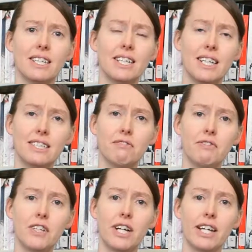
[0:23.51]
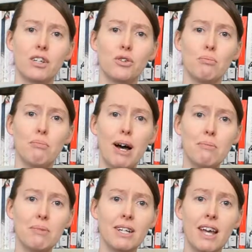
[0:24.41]
She doesn't feel like a good
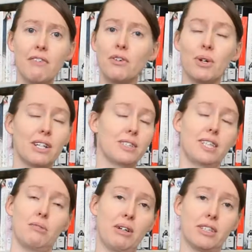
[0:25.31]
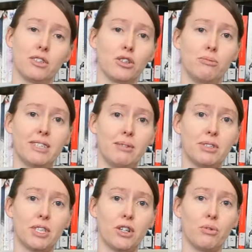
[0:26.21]
mum. Everyone else in the mother's group
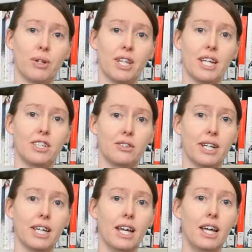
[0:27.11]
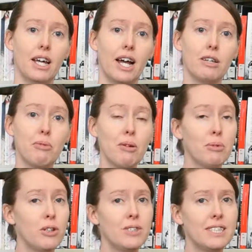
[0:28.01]
seems to know what they're doing, and the
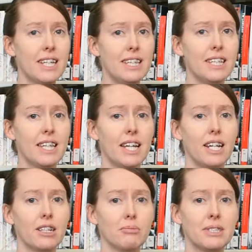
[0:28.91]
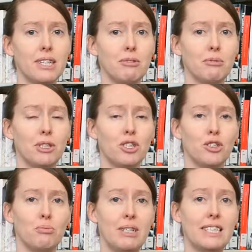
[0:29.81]
people who said that they'd help seem to be
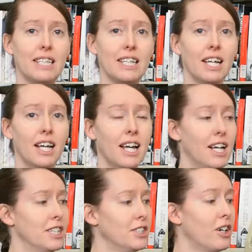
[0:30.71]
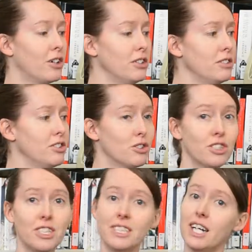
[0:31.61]
too busy. So
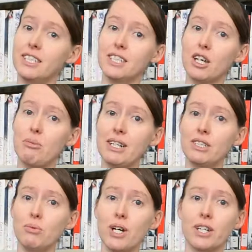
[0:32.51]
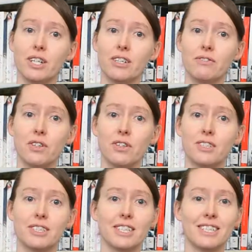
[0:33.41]
George decides to go back to work, of
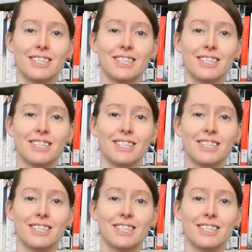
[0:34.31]
course.